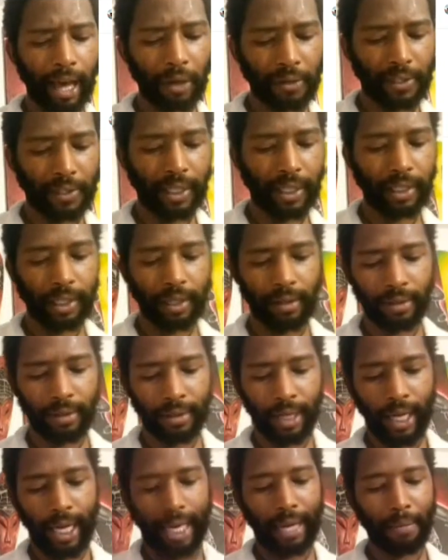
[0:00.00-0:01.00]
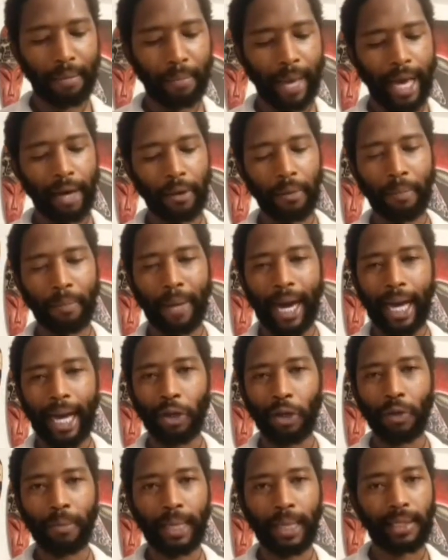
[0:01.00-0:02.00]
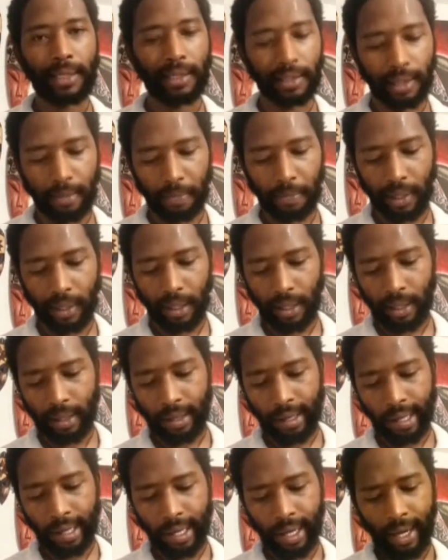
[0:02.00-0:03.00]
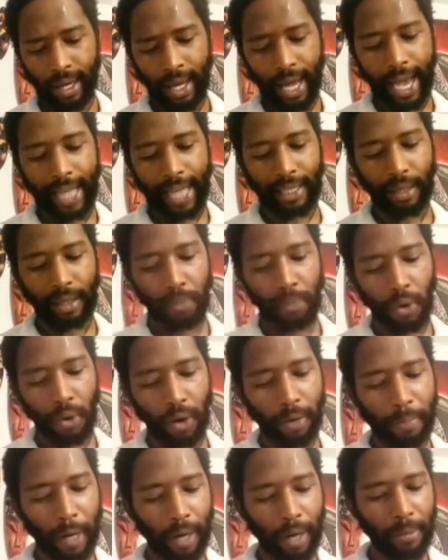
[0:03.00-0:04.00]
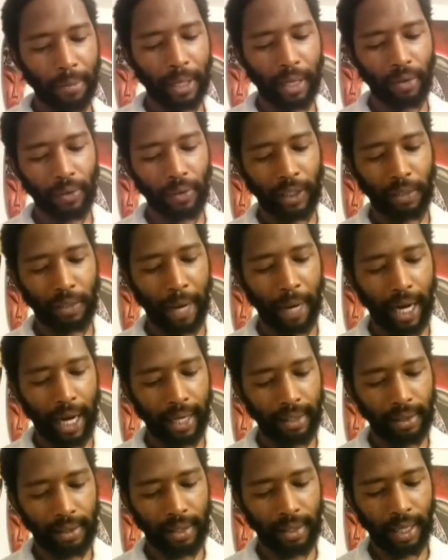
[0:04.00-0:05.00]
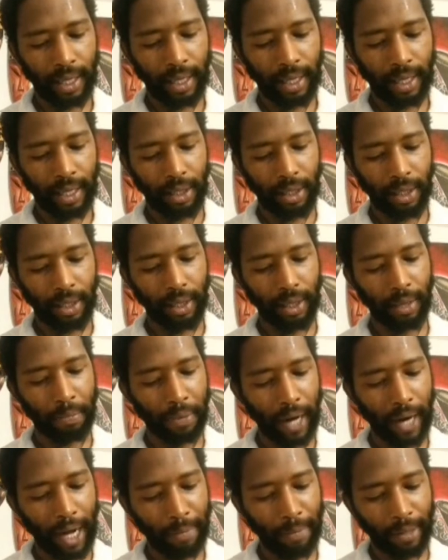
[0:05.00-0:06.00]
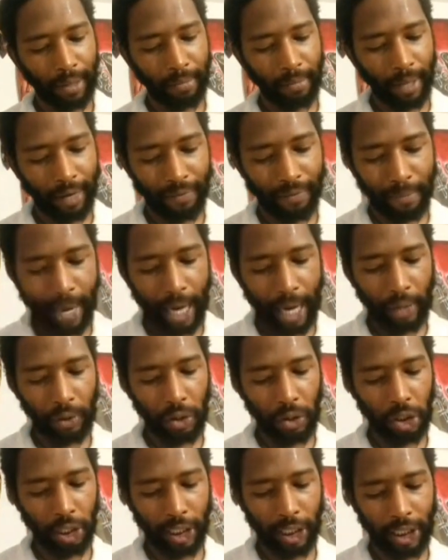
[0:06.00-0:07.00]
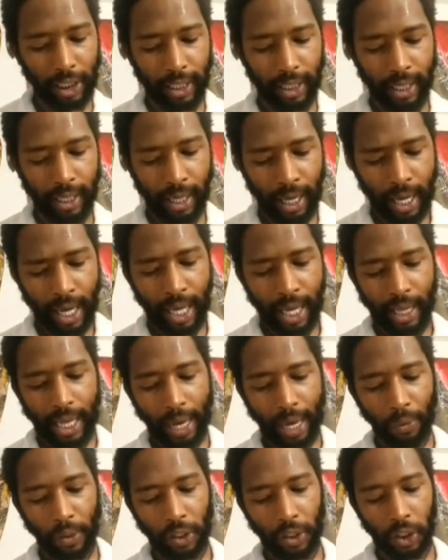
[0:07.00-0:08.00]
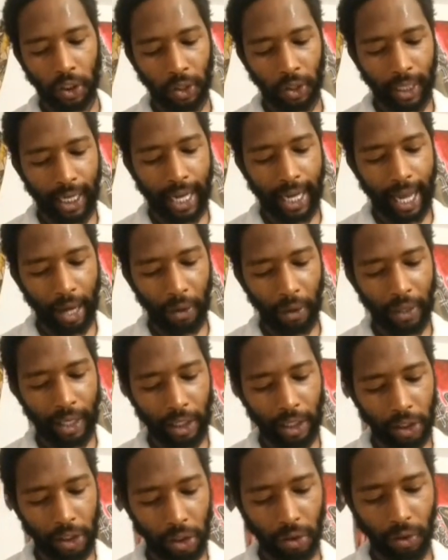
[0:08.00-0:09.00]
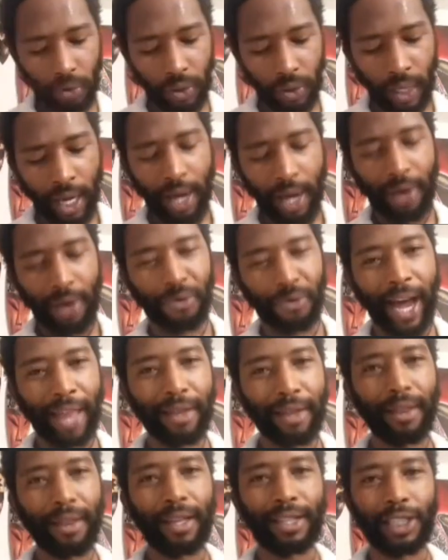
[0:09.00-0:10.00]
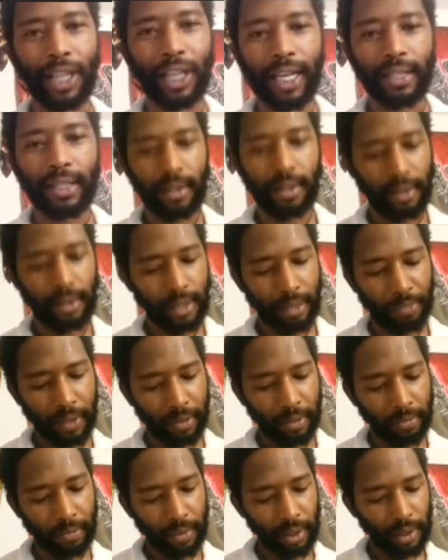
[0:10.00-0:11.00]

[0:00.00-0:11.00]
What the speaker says: Center in Mound Bayou, Mississippi, as a more permanent response to the problem of malnutrition that would treat health issues rather than just their symptoms.